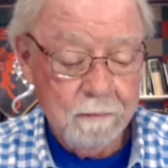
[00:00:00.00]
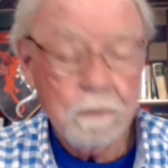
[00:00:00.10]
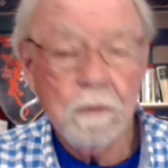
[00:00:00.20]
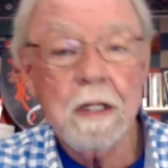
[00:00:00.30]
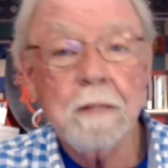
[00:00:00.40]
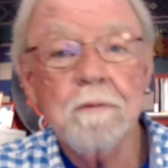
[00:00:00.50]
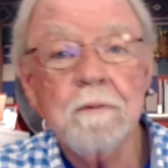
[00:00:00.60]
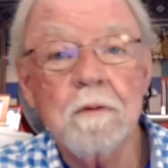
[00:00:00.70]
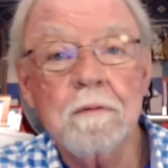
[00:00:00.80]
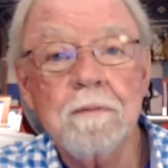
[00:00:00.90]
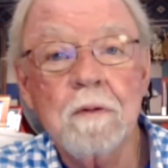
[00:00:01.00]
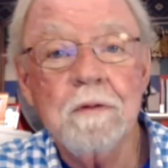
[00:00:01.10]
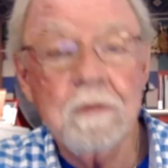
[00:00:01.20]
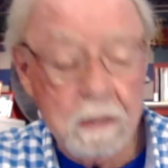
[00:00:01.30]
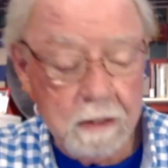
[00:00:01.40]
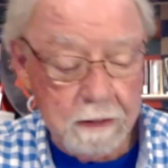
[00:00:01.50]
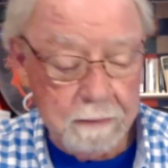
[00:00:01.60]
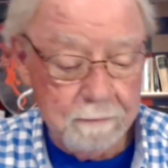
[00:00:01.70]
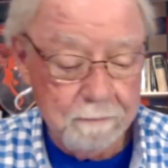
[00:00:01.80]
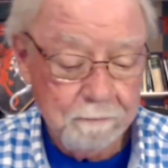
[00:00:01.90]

perhaps for the first time,